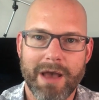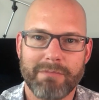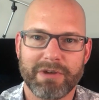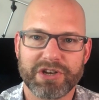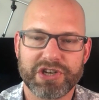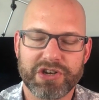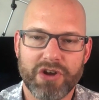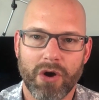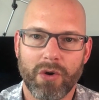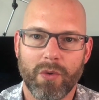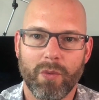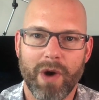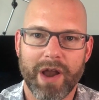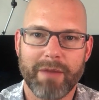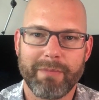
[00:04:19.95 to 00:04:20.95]
But you don't
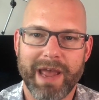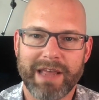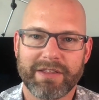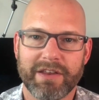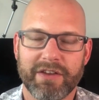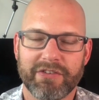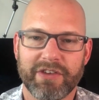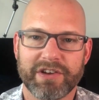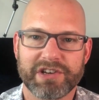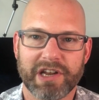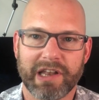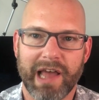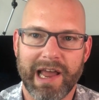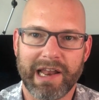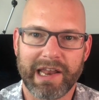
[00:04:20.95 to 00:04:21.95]
want to make the decision
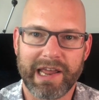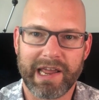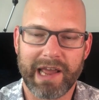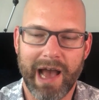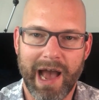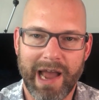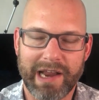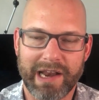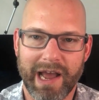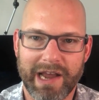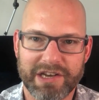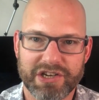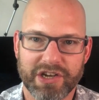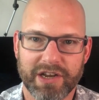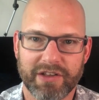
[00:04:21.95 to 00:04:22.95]
lightly. I
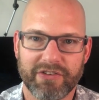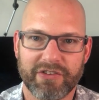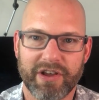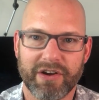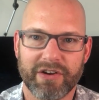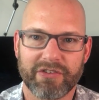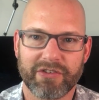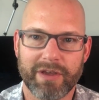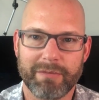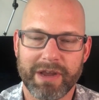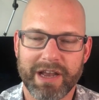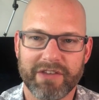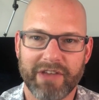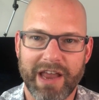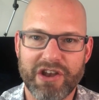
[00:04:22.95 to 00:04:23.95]
took it seriously
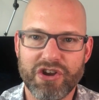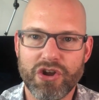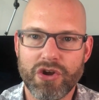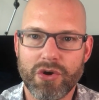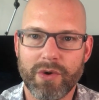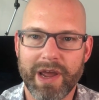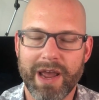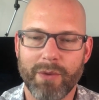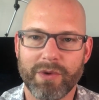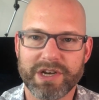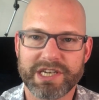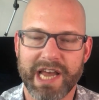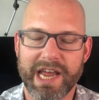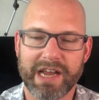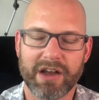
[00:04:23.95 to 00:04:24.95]
because I knew it
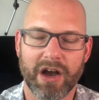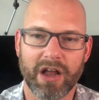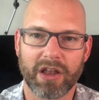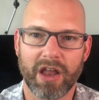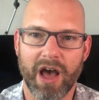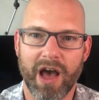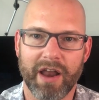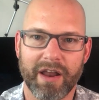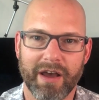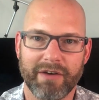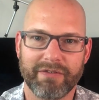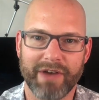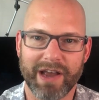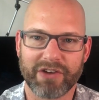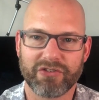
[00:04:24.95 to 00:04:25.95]
would take a lot
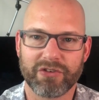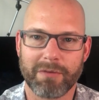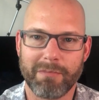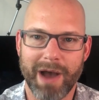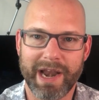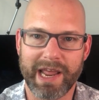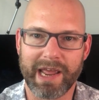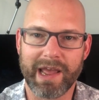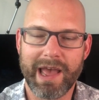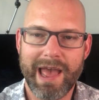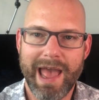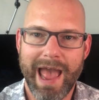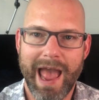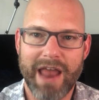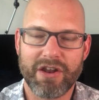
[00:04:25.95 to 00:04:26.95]
of extra money,
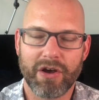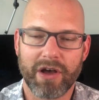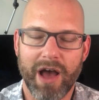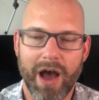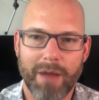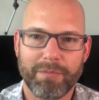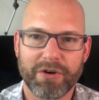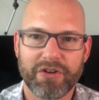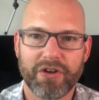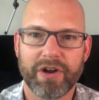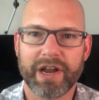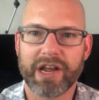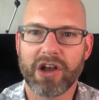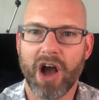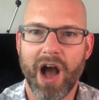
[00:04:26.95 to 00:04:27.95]
and the
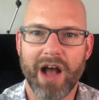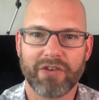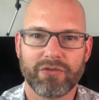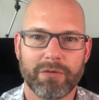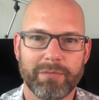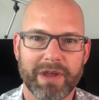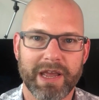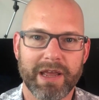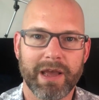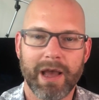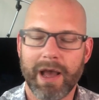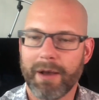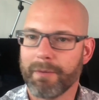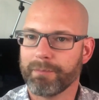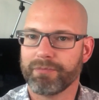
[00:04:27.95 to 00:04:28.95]
opportunity cost would be
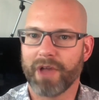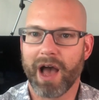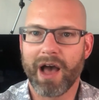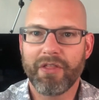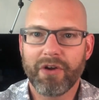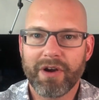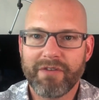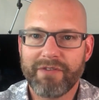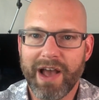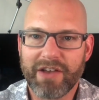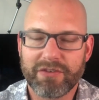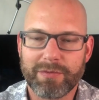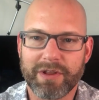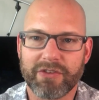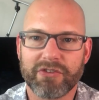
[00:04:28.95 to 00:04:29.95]
other
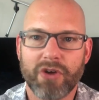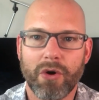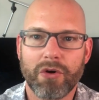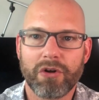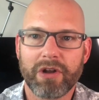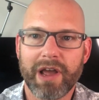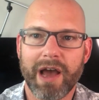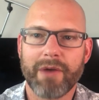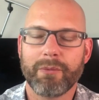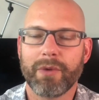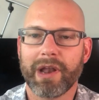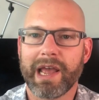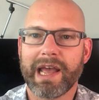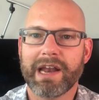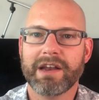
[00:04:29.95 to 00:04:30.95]
investments totally
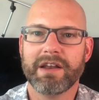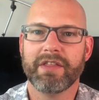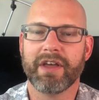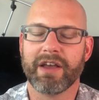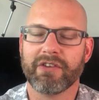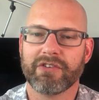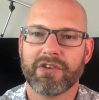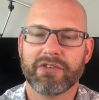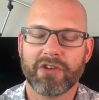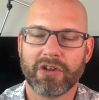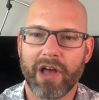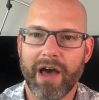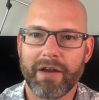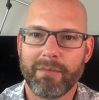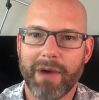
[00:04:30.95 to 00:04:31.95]
unrelated to this. There's a
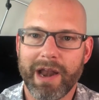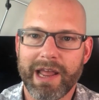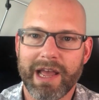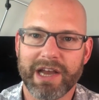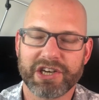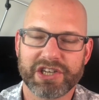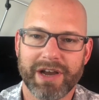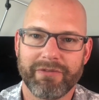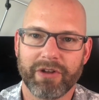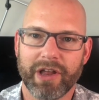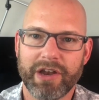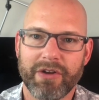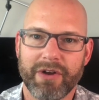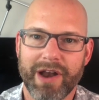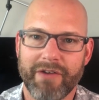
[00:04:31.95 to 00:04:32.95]
lot of money I shovel
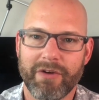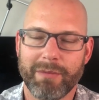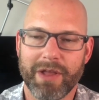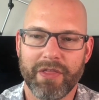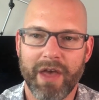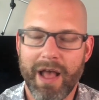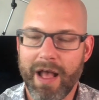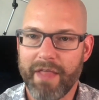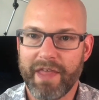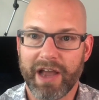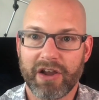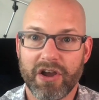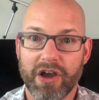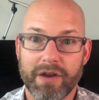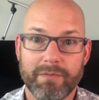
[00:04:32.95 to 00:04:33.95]
into it every month
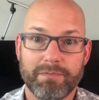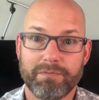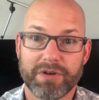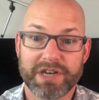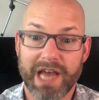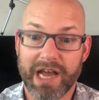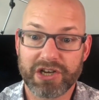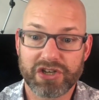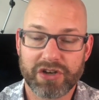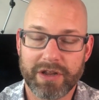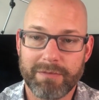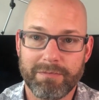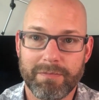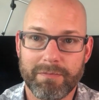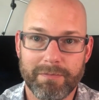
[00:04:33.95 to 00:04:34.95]
that could
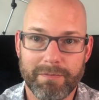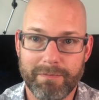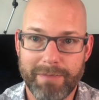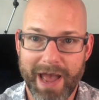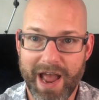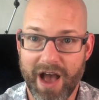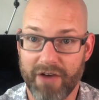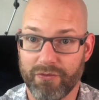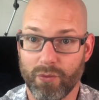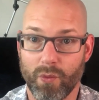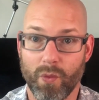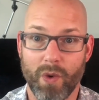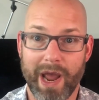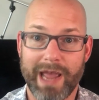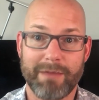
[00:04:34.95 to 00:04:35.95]
potentially pay off
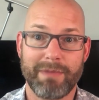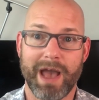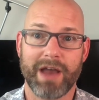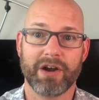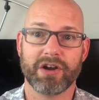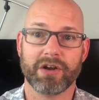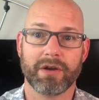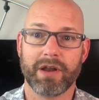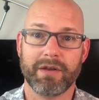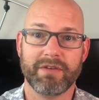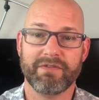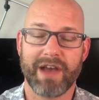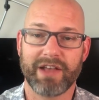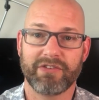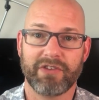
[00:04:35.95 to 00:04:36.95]
way better
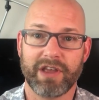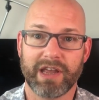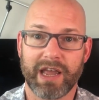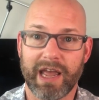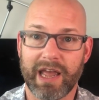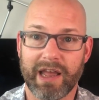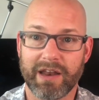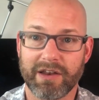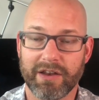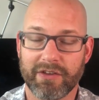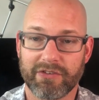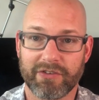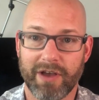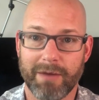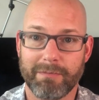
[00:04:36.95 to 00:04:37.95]
investing in
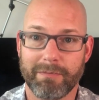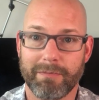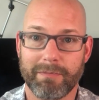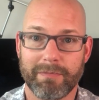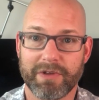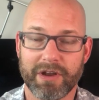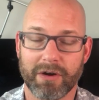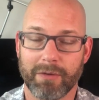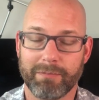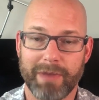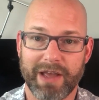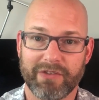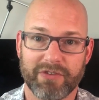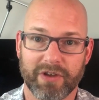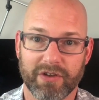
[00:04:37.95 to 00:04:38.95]
some
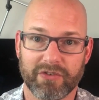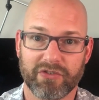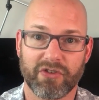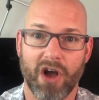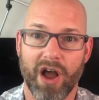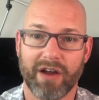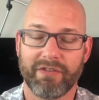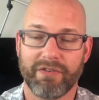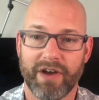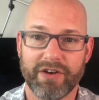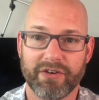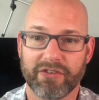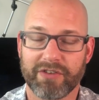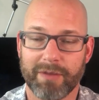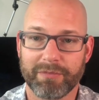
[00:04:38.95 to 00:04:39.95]
basic stock fund
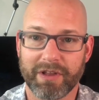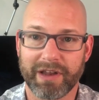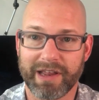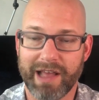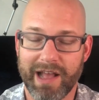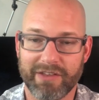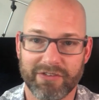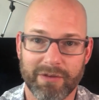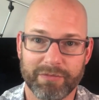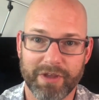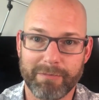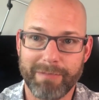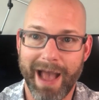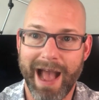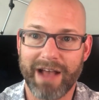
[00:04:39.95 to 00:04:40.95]
or something like that,
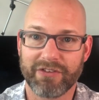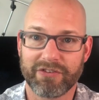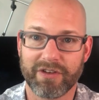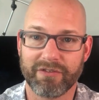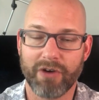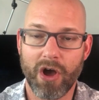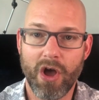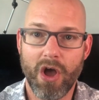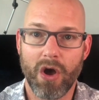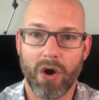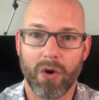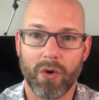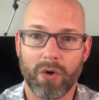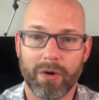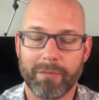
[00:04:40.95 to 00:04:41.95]
something passive,
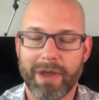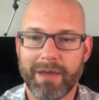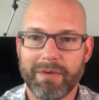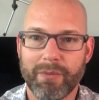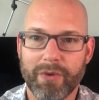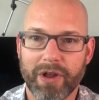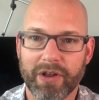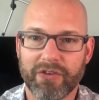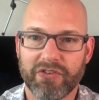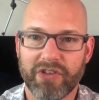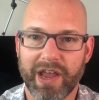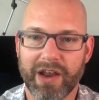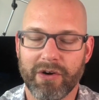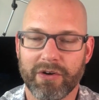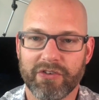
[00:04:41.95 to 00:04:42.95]
or maybe real
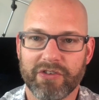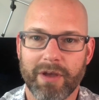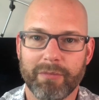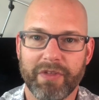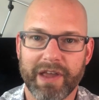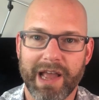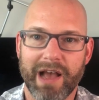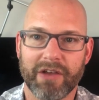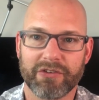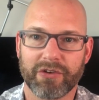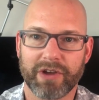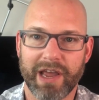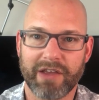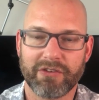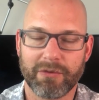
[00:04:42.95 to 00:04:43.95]
estate or something else.
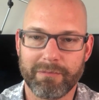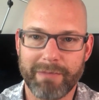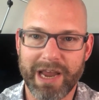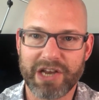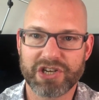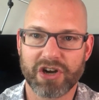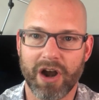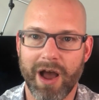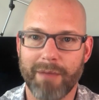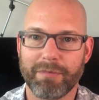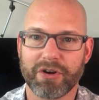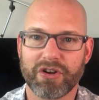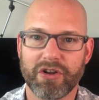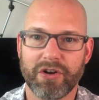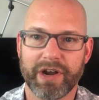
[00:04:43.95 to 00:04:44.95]
Okay, so major
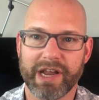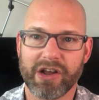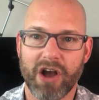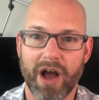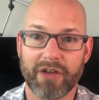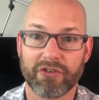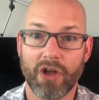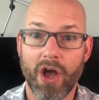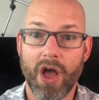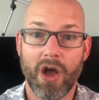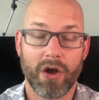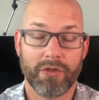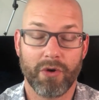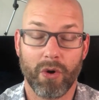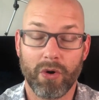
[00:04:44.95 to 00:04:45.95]
opportunity cost,
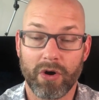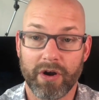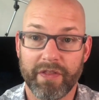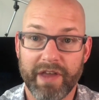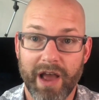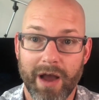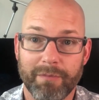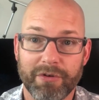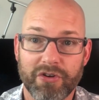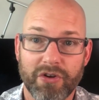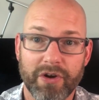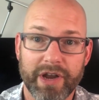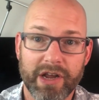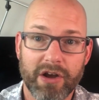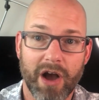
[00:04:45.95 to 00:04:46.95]
or the
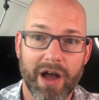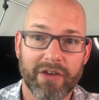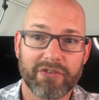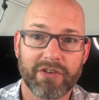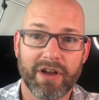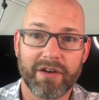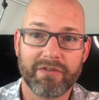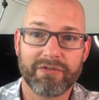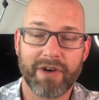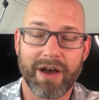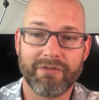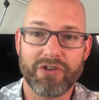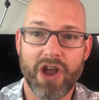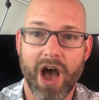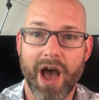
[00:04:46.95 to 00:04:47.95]
opportunity cost
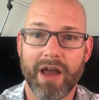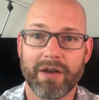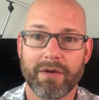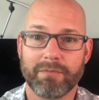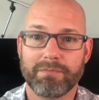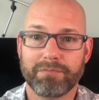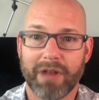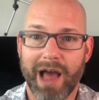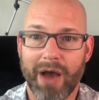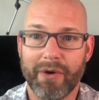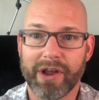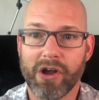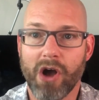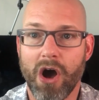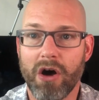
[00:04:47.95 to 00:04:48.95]
of not
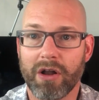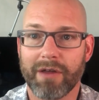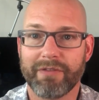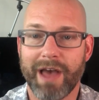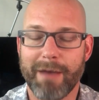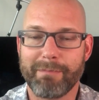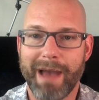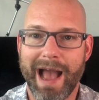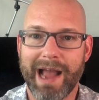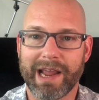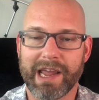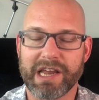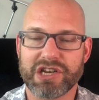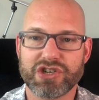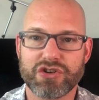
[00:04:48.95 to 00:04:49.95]
plowing all of that back
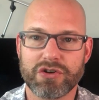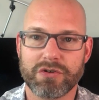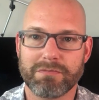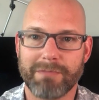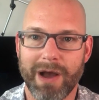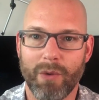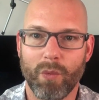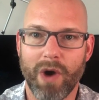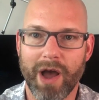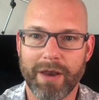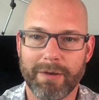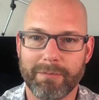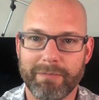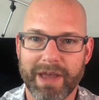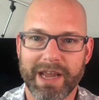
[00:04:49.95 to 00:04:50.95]
into my one
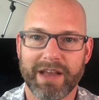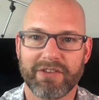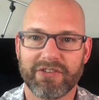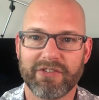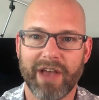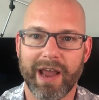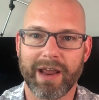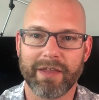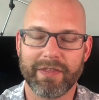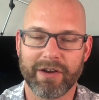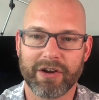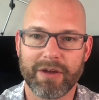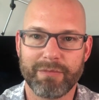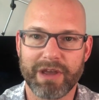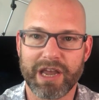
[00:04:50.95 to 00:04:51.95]
biggest site. There
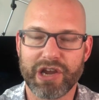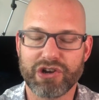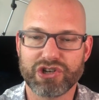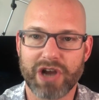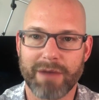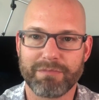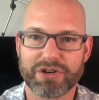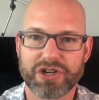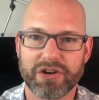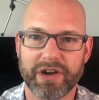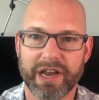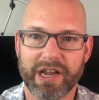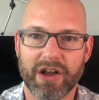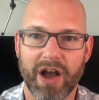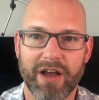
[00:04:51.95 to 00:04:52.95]
could be a huge
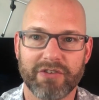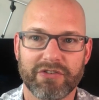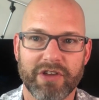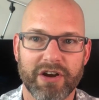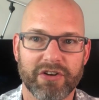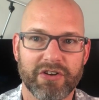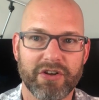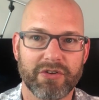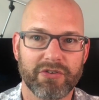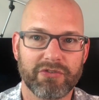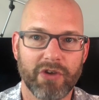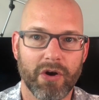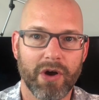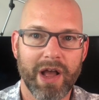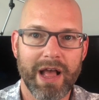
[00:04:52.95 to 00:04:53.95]
opportunity cost there too.
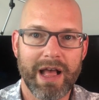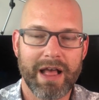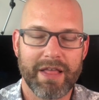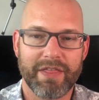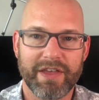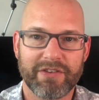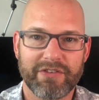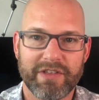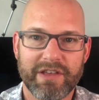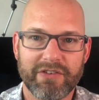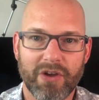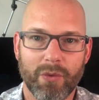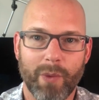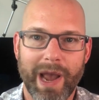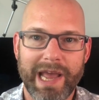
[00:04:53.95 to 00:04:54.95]
So these
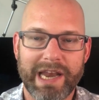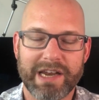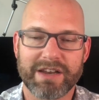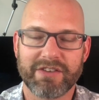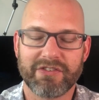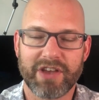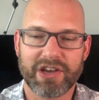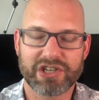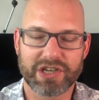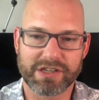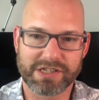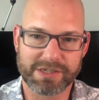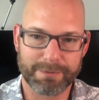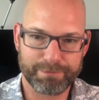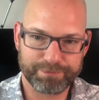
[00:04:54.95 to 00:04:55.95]
are weighty
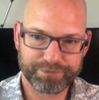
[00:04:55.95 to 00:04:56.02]
decisions.